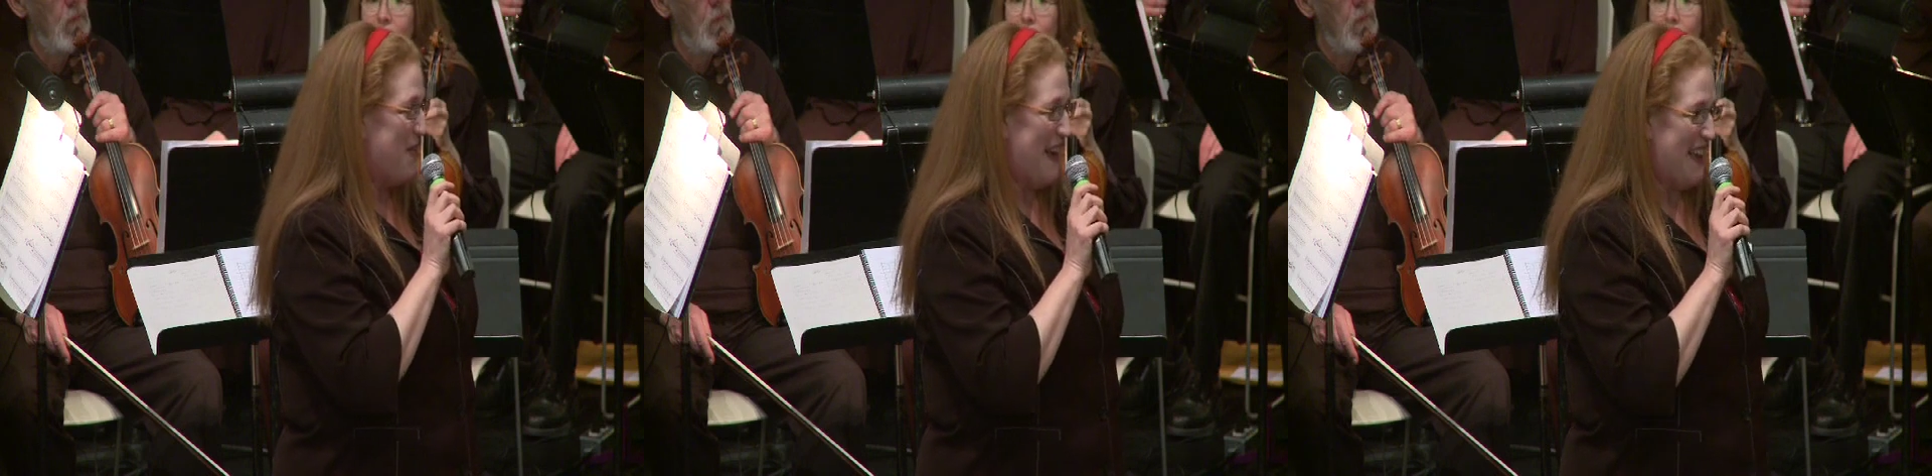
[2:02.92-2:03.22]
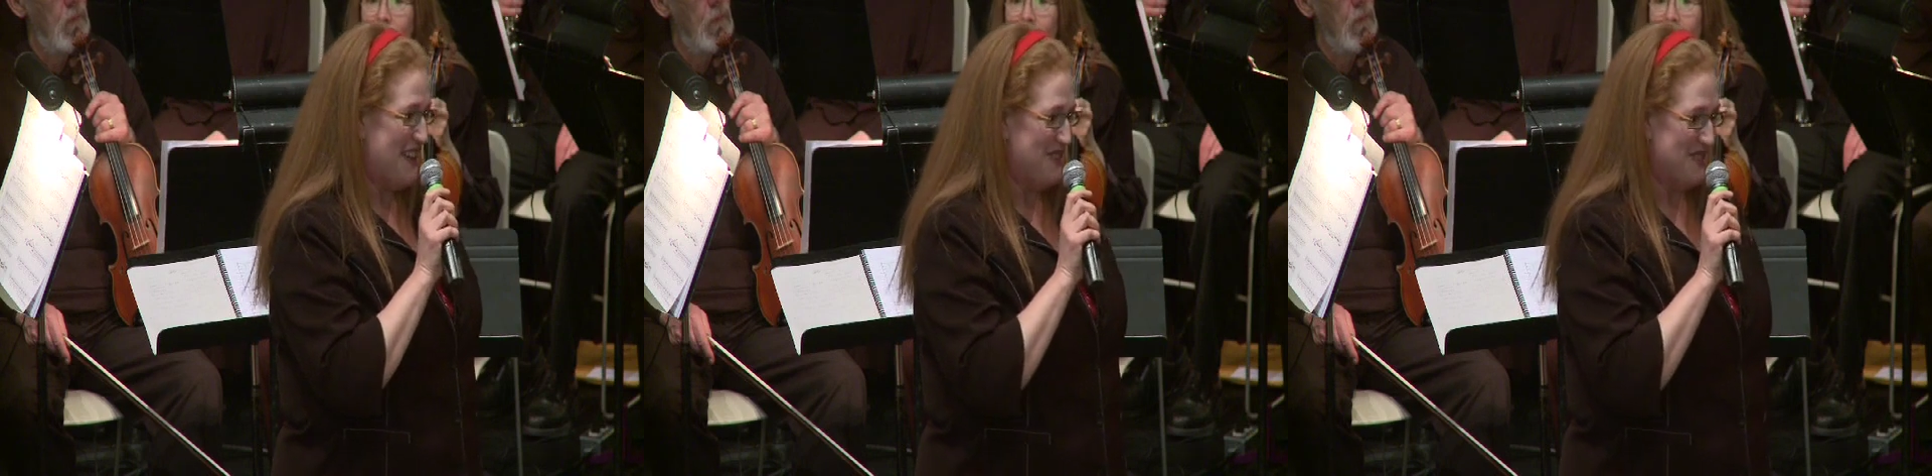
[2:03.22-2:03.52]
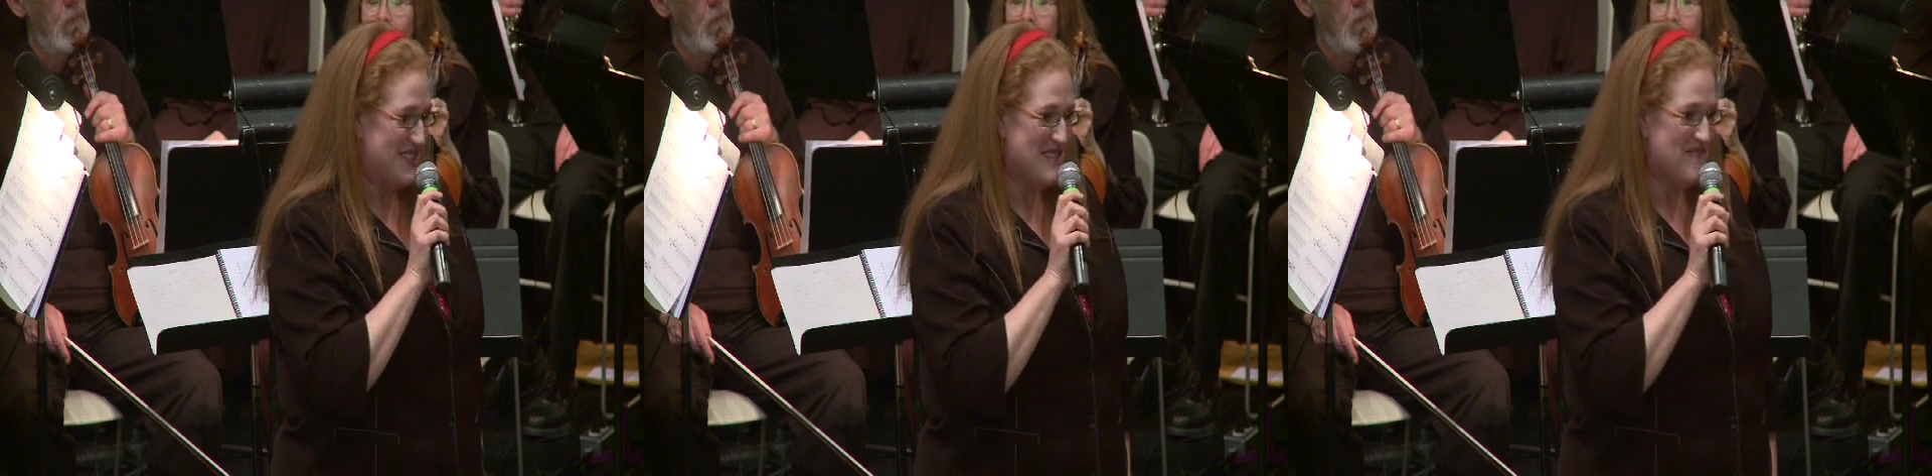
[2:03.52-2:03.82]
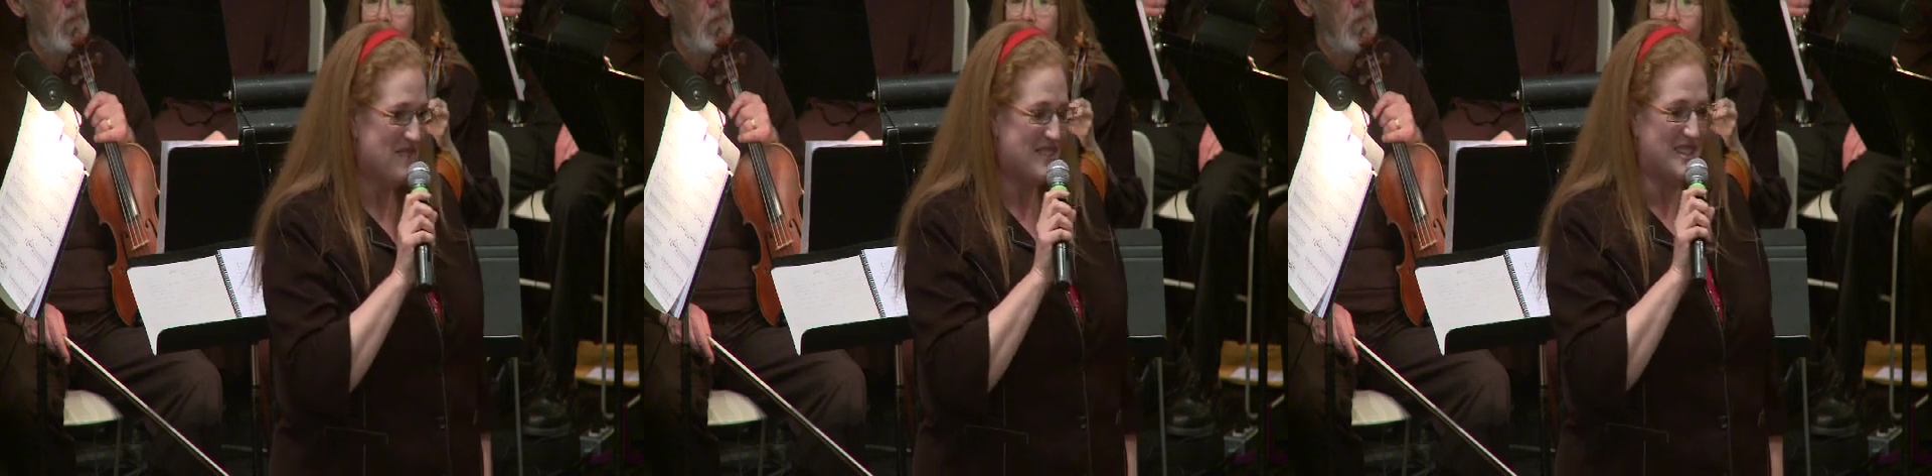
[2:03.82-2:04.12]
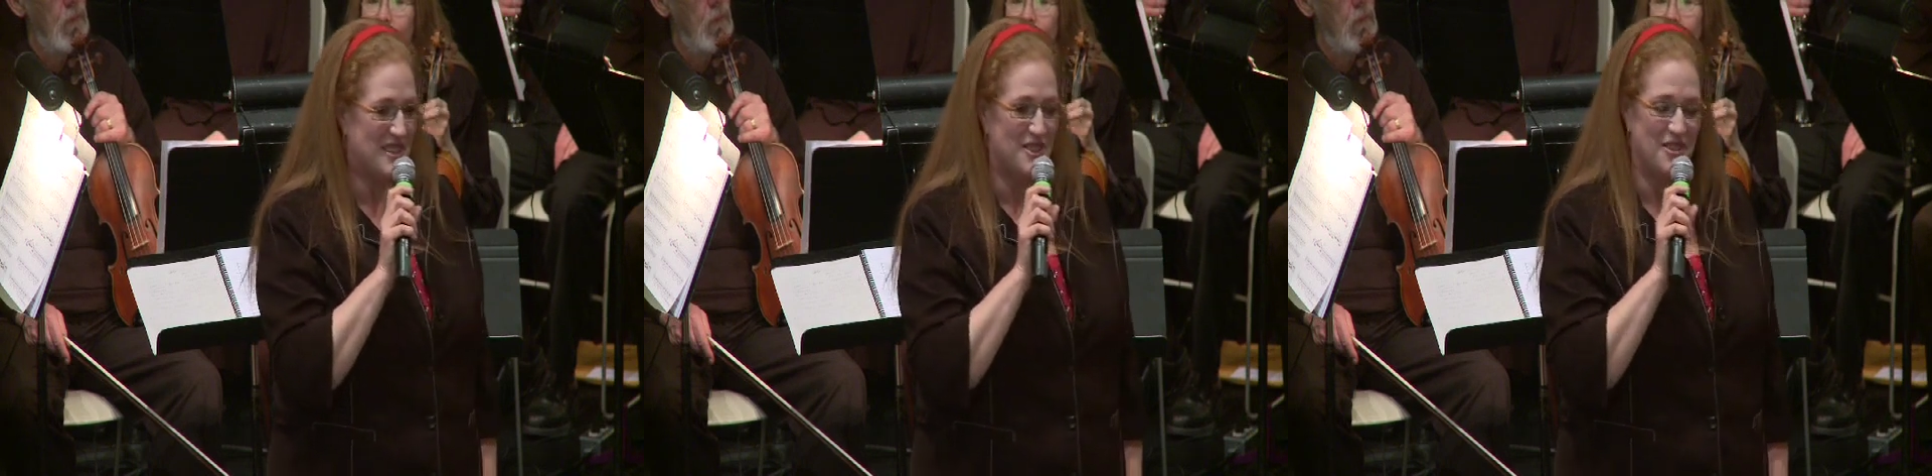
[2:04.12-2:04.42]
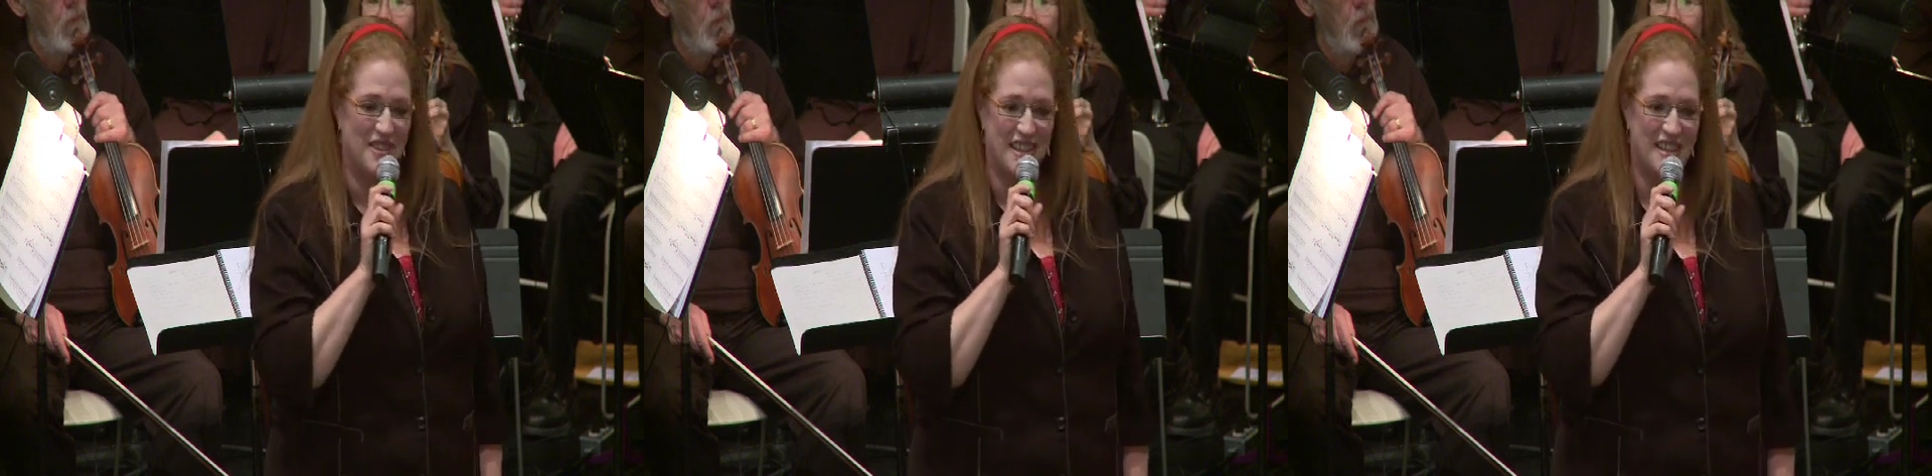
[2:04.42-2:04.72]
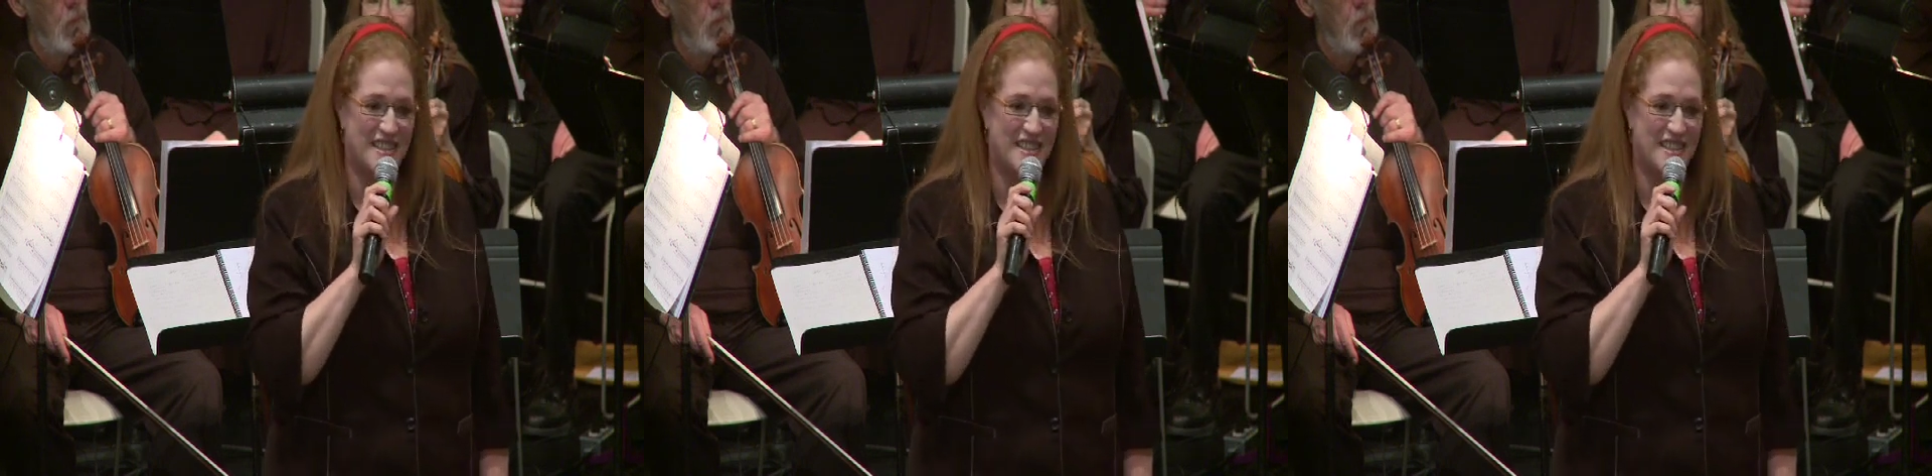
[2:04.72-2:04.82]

thank yous to the